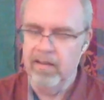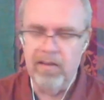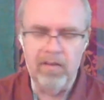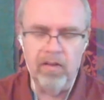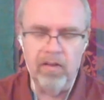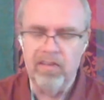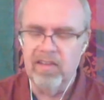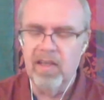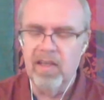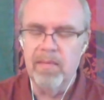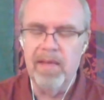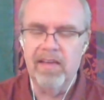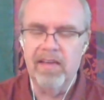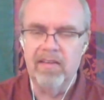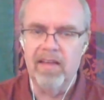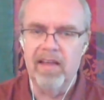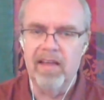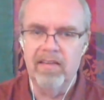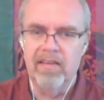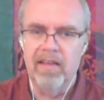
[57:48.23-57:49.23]
the same
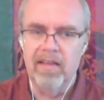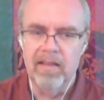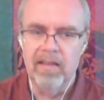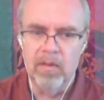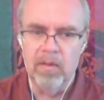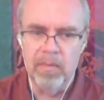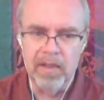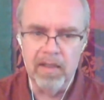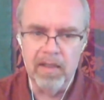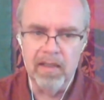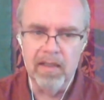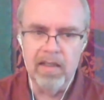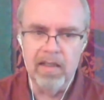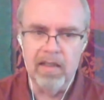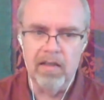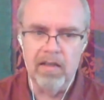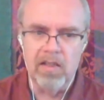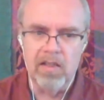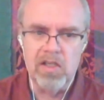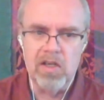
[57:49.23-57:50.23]
as I said in the
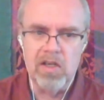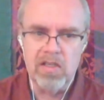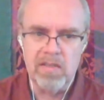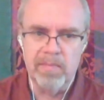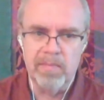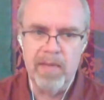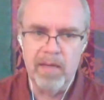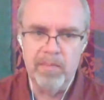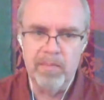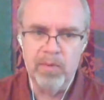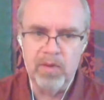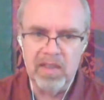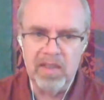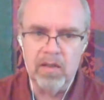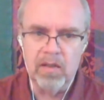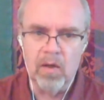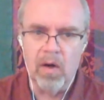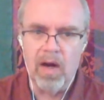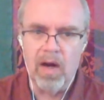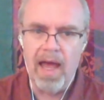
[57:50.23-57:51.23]
beginning, just by
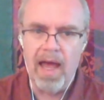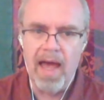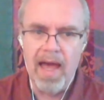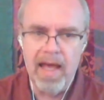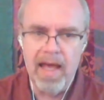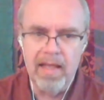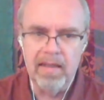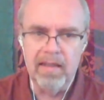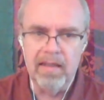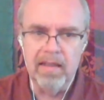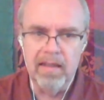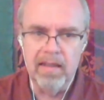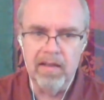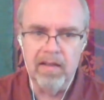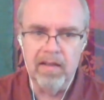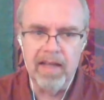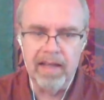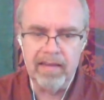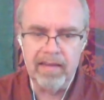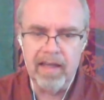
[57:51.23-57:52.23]
putting your hand in
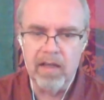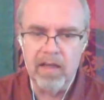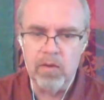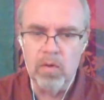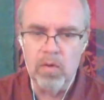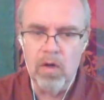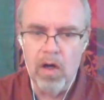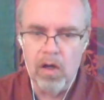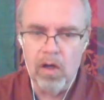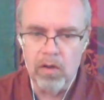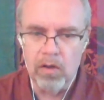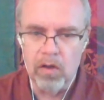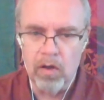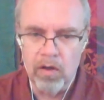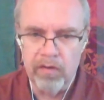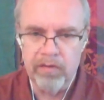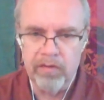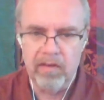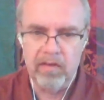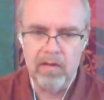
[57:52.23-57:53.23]
the data, you learn a
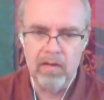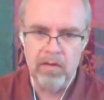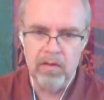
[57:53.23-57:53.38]
lot.